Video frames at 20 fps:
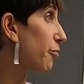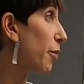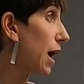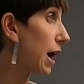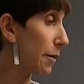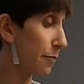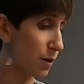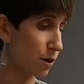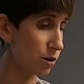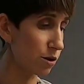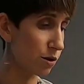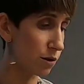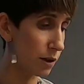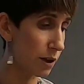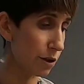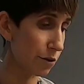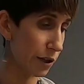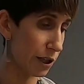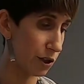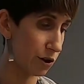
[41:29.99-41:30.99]
popular
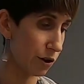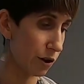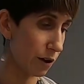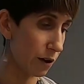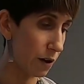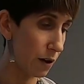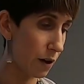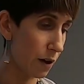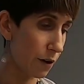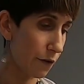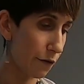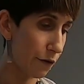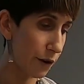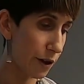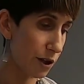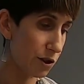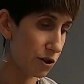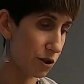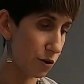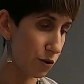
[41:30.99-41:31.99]
literature for
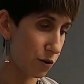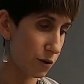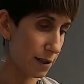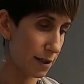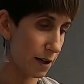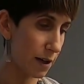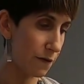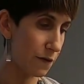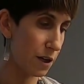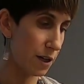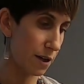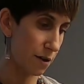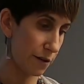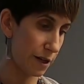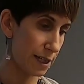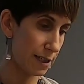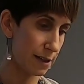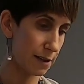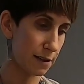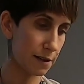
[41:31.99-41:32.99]
the Jews of the Near
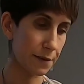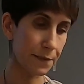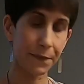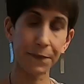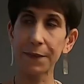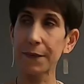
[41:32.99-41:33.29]
East.